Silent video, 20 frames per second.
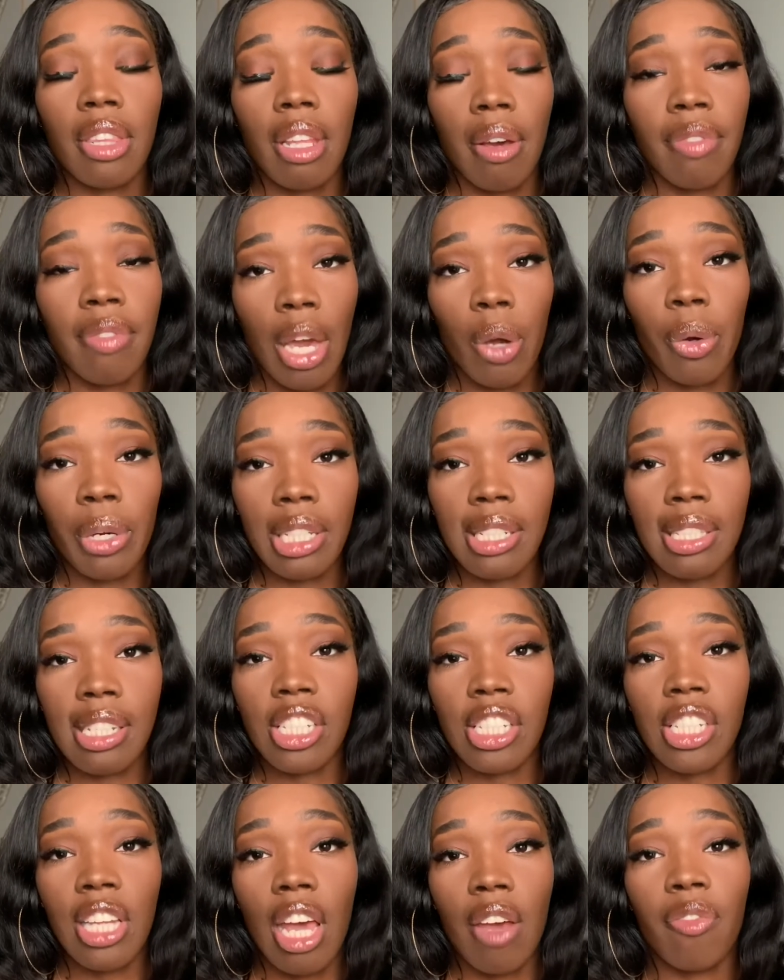of that
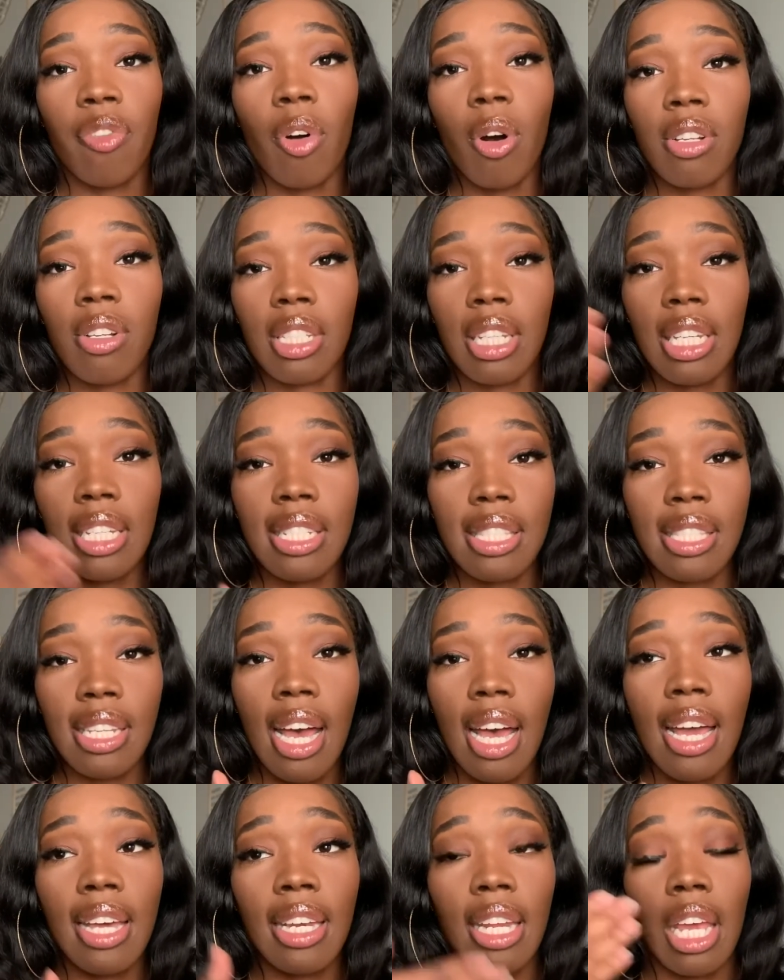organization that falls
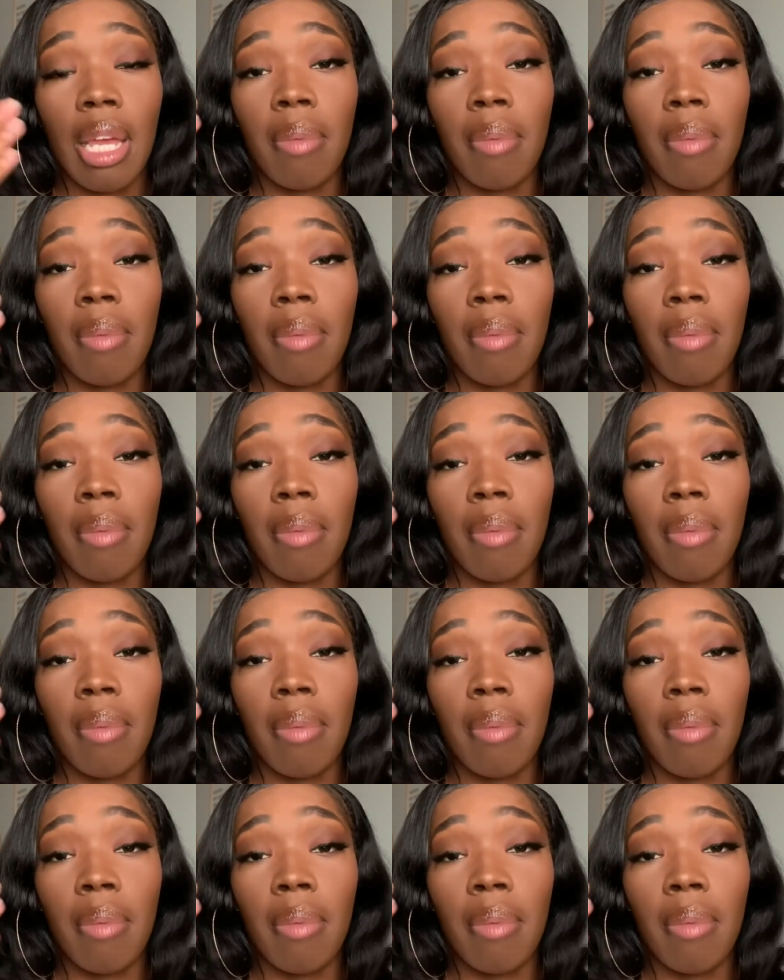inside